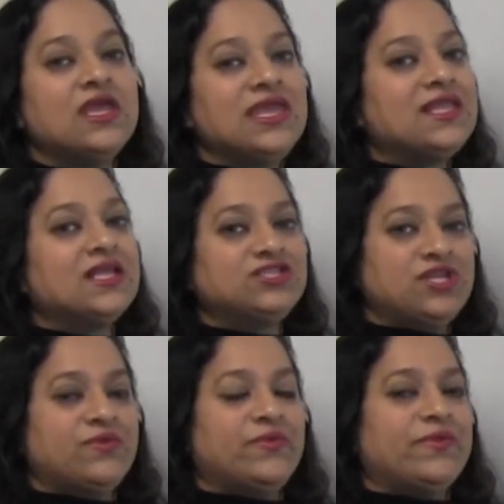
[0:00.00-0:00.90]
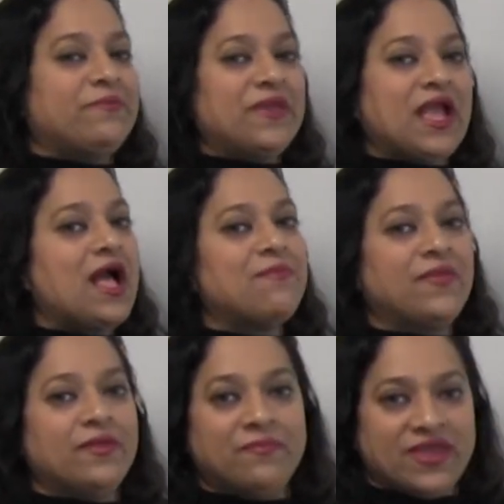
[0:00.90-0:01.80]
ELL children will pick up
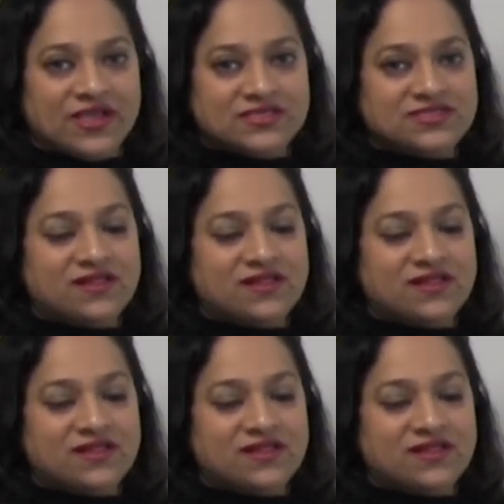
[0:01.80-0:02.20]
on the Bix.